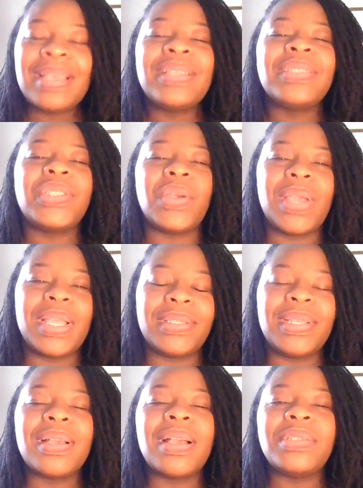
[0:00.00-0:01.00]
So it
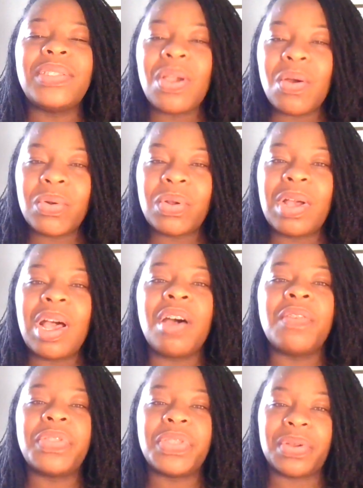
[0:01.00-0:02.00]
took a total
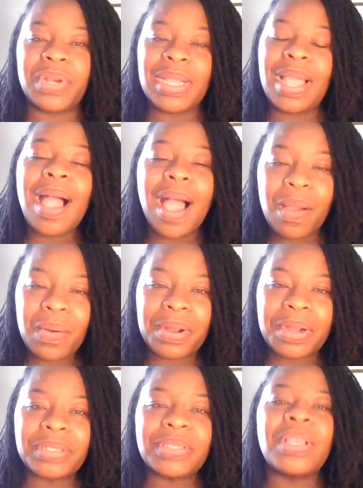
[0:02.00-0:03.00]
of 30
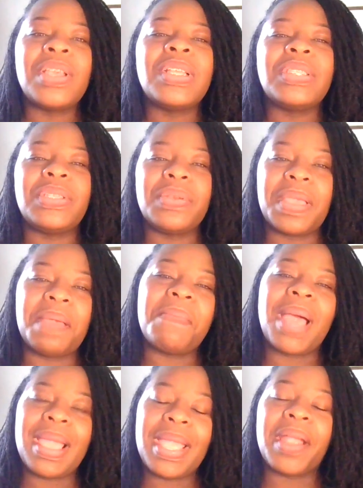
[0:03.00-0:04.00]
hours to get
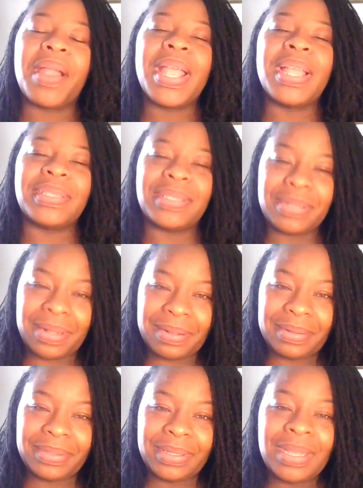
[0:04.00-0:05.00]
my hair
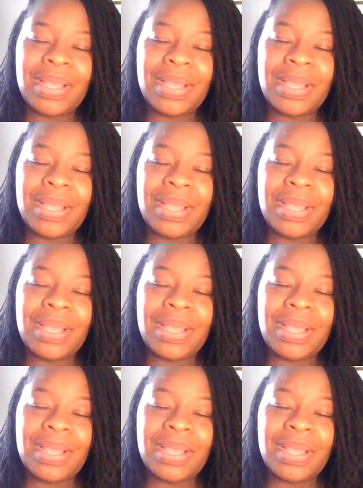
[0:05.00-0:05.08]
installed.